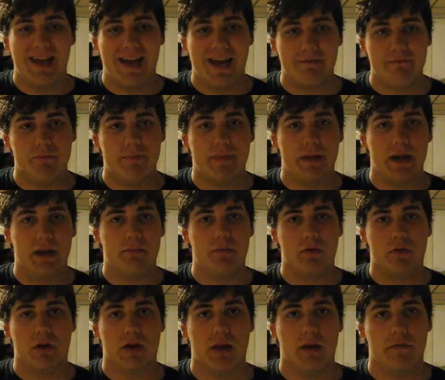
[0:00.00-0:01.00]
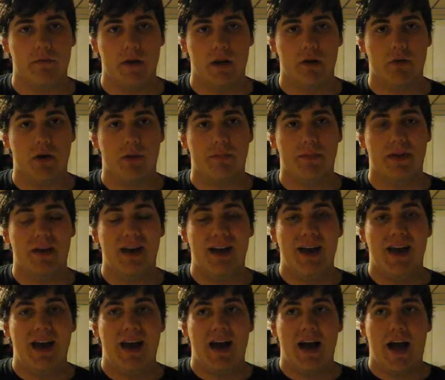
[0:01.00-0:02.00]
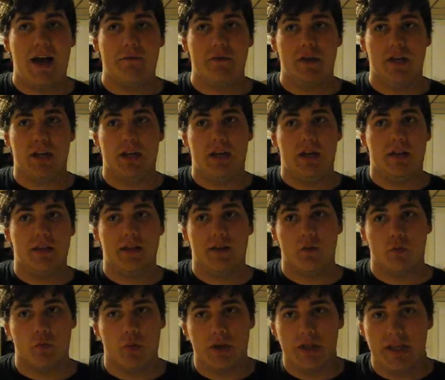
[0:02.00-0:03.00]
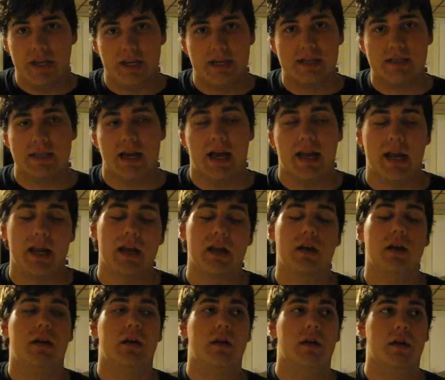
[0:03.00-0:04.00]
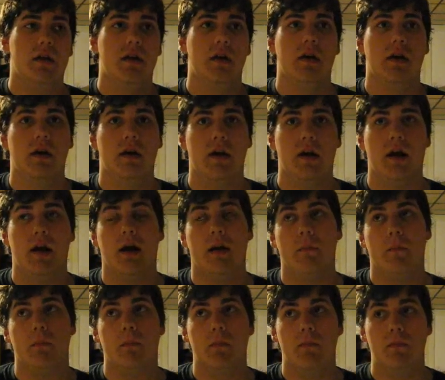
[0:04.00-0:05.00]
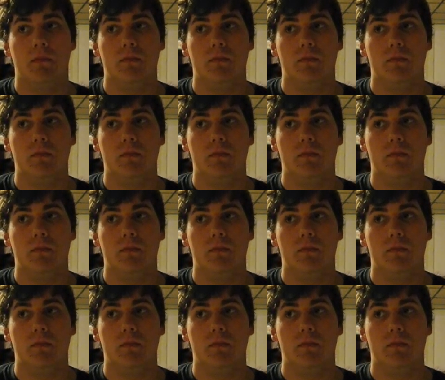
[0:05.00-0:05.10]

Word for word: I haven't been able to get a video up I haven't done anything really exciting um,